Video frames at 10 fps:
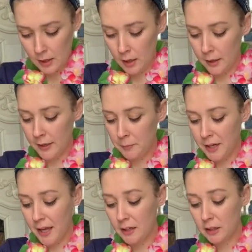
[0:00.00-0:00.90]
All right, I'm going
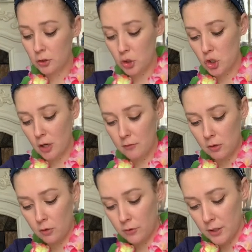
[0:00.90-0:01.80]
to add a little shovel
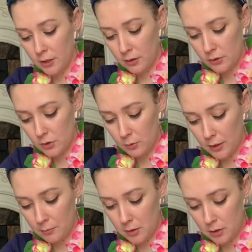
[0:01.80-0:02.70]
over here. So what
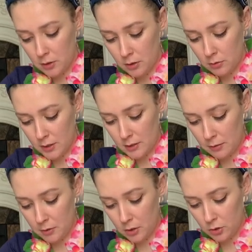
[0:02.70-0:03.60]
I'm going to do is
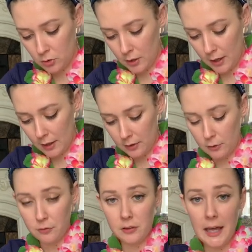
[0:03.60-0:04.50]
I'm going to do a little
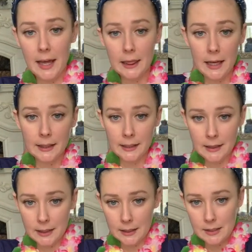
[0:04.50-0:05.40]
flat line like
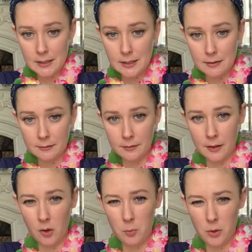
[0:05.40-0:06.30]
this.
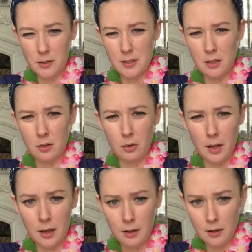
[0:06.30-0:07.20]
I hope you can see it
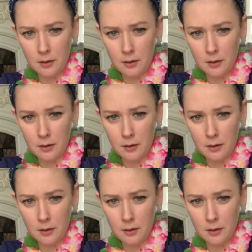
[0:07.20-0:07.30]
okay.